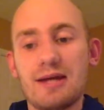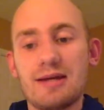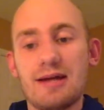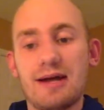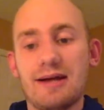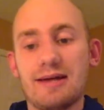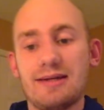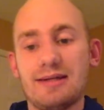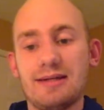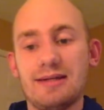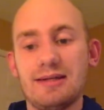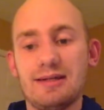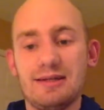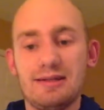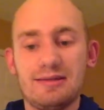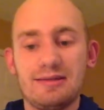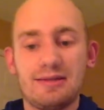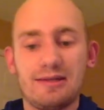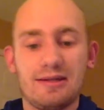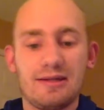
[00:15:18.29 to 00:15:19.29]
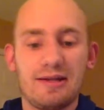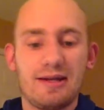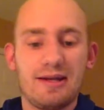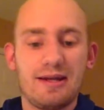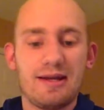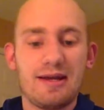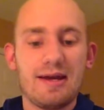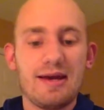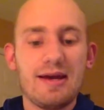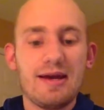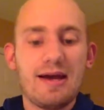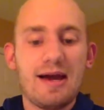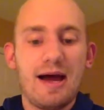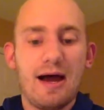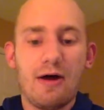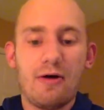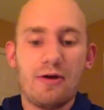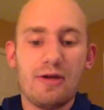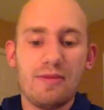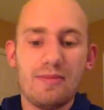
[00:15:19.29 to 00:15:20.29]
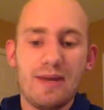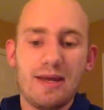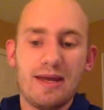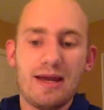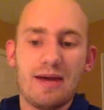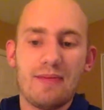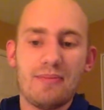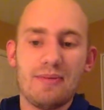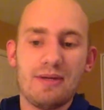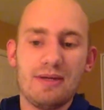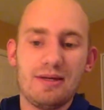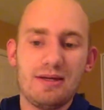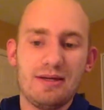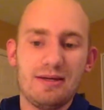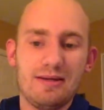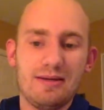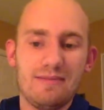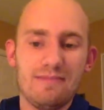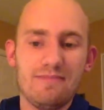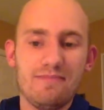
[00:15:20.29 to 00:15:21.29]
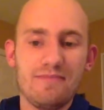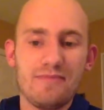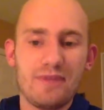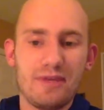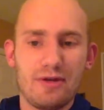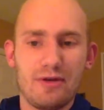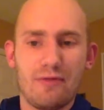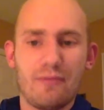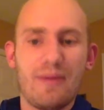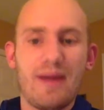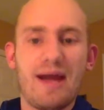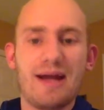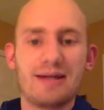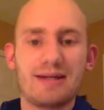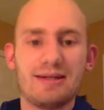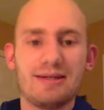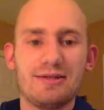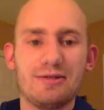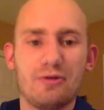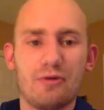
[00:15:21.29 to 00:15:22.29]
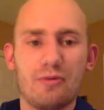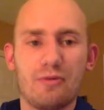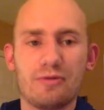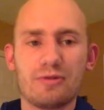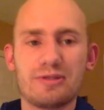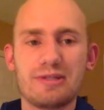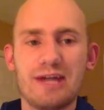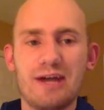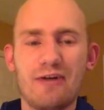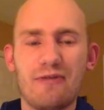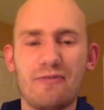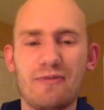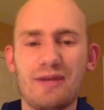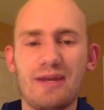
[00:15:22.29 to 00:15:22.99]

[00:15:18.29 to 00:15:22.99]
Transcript: Tatis and like how he may not be, back to his normal self.